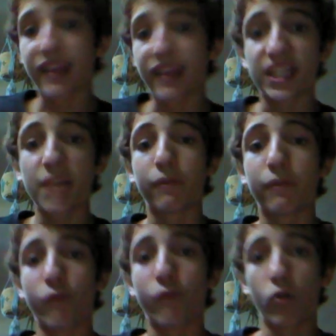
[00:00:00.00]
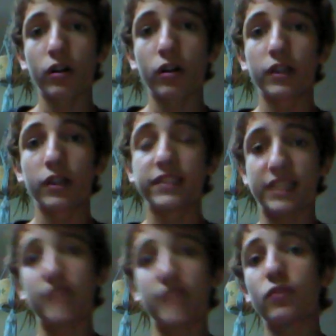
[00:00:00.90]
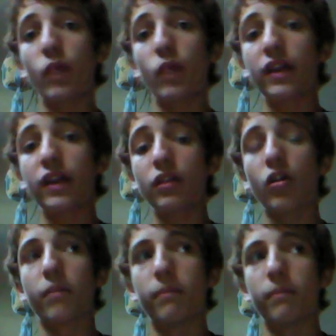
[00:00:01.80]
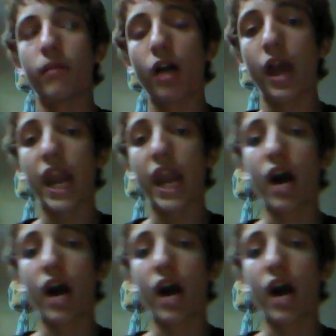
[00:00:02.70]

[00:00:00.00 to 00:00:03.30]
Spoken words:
And the day before, Steven went on,